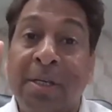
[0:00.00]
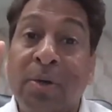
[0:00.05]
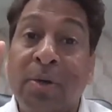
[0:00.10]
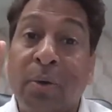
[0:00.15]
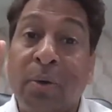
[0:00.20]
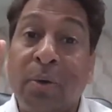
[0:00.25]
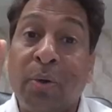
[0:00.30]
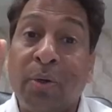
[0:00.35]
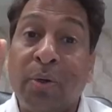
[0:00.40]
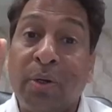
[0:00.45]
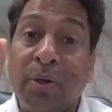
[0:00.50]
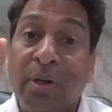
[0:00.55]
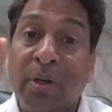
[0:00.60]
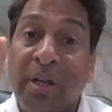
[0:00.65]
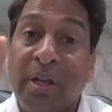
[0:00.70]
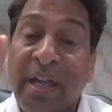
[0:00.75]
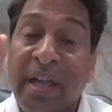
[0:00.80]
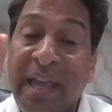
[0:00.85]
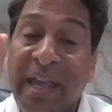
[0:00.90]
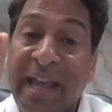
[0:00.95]
your
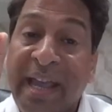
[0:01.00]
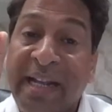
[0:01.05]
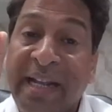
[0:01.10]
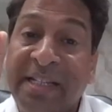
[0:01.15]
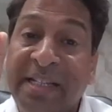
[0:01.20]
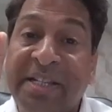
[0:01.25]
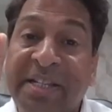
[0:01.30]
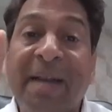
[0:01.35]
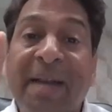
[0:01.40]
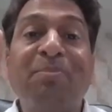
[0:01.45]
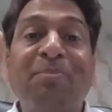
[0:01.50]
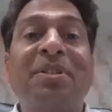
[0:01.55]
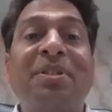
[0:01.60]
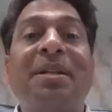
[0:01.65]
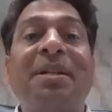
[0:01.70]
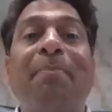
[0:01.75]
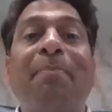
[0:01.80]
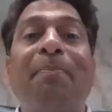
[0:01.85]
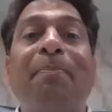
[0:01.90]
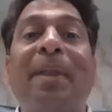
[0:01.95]
exempt
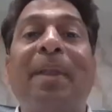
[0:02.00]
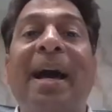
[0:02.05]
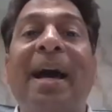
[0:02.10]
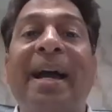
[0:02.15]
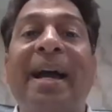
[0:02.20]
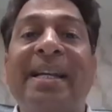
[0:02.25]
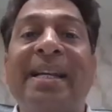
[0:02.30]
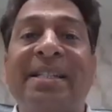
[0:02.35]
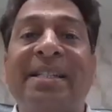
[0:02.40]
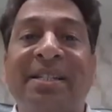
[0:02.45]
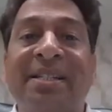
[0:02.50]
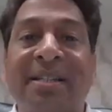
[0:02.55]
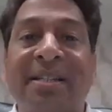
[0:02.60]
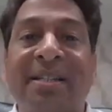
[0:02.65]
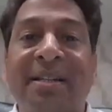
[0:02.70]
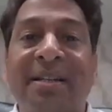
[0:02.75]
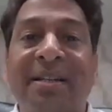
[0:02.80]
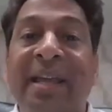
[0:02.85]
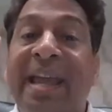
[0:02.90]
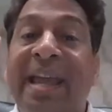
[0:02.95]
supplies
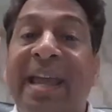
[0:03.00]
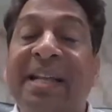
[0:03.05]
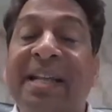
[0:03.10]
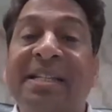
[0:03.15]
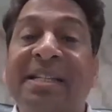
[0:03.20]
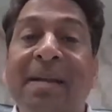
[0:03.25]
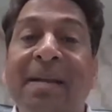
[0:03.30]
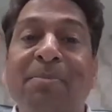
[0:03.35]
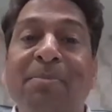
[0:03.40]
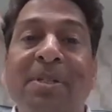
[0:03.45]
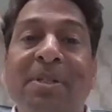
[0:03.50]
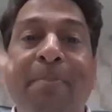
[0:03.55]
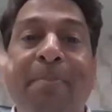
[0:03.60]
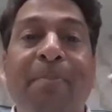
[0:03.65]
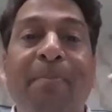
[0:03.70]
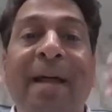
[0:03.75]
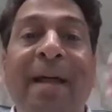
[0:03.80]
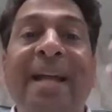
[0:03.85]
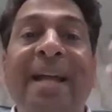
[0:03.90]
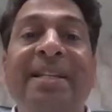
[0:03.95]

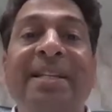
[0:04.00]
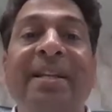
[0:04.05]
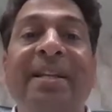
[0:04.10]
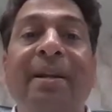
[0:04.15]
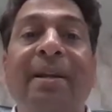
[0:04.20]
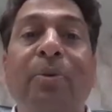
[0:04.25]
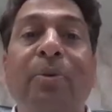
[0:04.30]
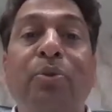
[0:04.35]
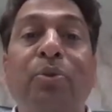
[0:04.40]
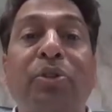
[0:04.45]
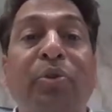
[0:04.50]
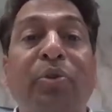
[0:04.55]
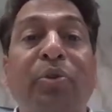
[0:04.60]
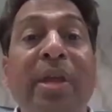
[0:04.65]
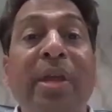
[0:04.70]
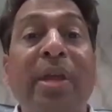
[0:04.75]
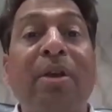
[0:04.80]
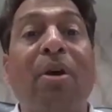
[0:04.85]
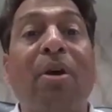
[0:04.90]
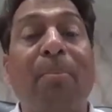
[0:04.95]
include
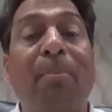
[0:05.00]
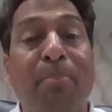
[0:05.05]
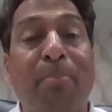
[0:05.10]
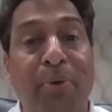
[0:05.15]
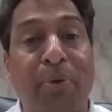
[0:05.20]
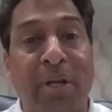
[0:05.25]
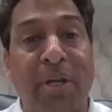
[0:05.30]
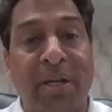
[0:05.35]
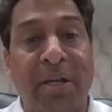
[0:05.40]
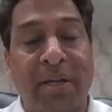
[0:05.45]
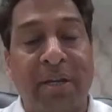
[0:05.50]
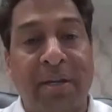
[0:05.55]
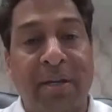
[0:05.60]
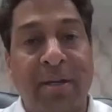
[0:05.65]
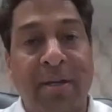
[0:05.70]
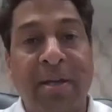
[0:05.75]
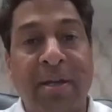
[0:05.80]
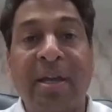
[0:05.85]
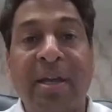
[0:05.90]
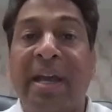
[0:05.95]
3 components.
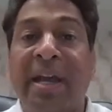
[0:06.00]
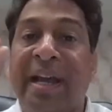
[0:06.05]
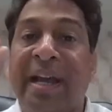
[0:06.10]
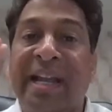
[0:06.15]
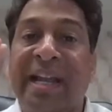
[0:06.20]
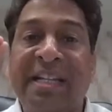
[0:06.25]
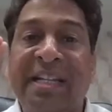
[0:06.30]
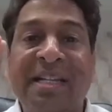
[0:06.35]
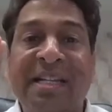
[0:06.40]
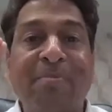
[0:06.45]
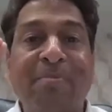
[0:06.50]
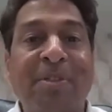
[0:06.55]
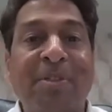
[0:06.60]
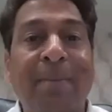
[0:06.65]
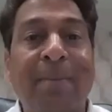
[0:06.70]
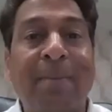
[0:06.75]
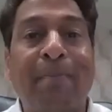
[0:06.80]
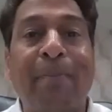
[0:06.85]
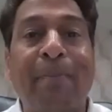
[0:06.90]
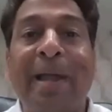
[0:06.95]
An exempt
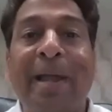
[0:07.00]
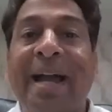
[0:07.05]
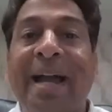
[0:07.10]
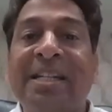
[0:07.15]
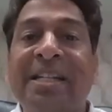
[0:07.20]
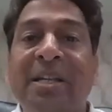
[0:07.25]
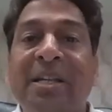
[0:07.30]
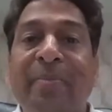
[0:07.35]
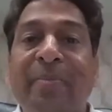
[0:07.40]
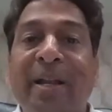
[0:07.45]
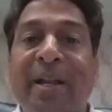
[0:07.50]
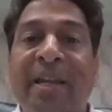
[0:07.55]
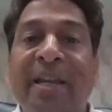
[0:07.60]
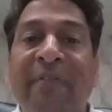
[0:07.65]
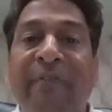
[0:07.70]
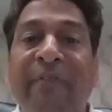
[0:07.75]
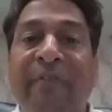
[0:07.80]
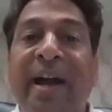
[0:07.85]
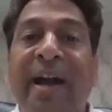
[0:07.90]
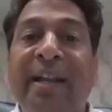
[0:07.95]
supplies is being
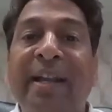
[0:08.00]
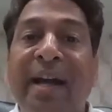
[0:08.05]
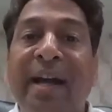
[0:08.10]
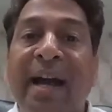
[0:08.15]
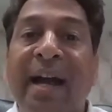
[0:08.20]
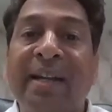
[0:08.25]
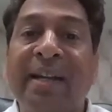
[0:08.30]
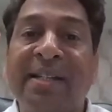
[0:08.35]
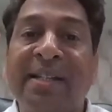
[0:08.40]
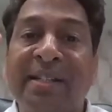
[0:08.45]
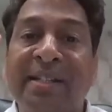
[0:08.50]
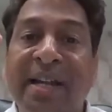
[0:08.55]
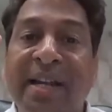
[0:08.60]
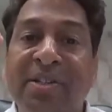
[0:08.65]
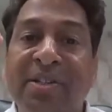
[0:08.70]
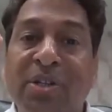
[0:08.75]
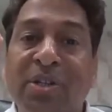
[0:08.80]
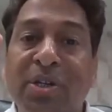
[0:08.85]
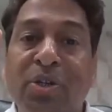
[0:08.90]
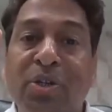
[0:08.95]
defined under
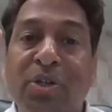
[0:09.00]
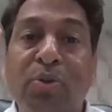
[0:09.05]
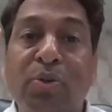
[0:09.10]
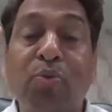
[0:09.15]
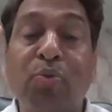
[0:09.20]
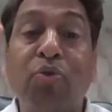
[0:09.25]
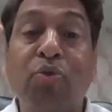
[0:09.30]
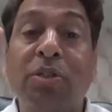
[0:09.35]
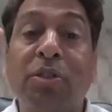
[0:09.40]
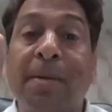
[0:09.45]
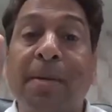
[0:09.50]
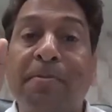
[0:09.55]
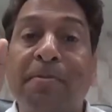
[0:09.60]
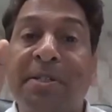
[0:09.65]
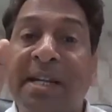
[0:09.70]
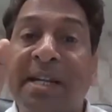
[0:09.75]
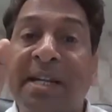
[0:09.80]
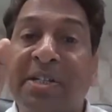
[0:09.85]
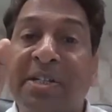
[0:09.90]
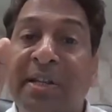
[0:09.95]
section 2
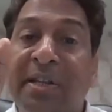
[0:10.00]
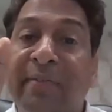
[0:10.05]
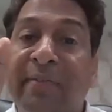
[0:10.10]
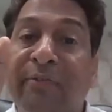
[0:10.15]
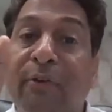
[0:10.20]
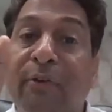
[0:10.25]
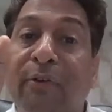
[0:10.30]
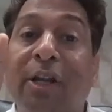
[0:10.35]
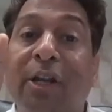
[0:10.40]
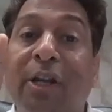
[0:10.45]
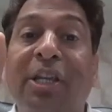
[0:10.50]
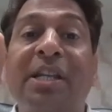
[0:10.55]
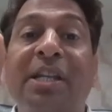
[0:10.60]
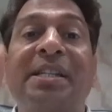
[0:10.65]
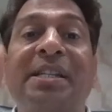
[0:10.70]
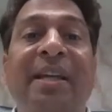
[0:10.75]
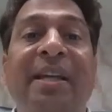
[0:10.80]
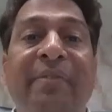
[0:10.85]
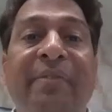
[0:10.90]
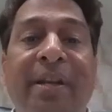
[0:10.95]
subsection
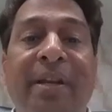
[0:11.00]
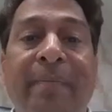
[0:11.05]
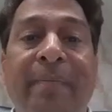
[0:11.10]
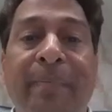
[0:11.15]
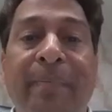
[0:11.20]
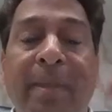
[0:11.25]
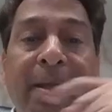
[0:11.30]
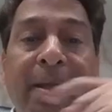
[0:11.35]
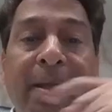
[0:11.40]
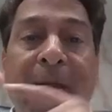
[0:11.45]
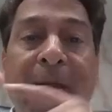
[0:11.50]
47,